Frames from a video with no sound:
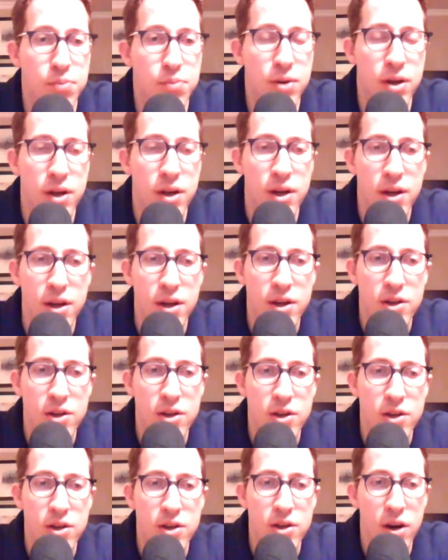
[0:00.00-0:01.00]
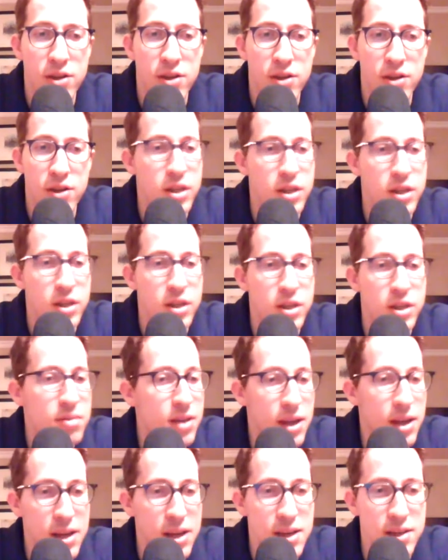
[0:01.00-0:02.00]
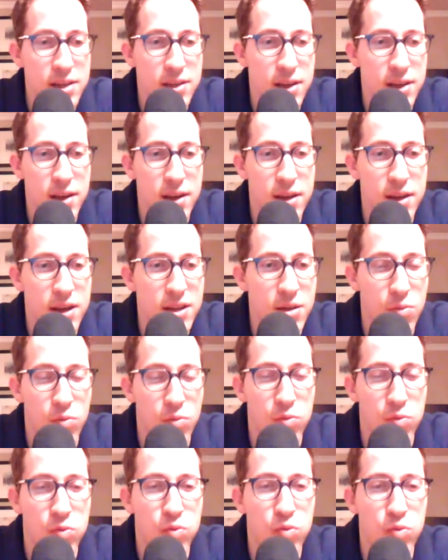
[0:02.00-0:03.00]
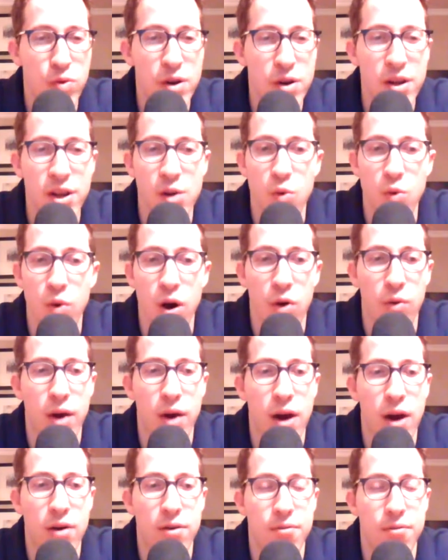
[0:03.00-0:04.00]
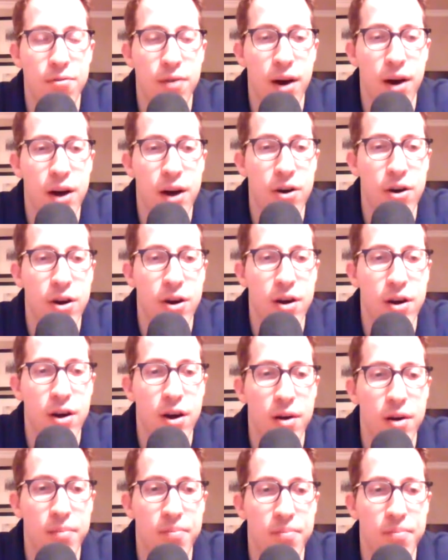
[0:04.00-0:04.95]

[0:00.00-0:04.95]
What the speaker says: But Dawson just seems like he's a really well-rounded fighter, and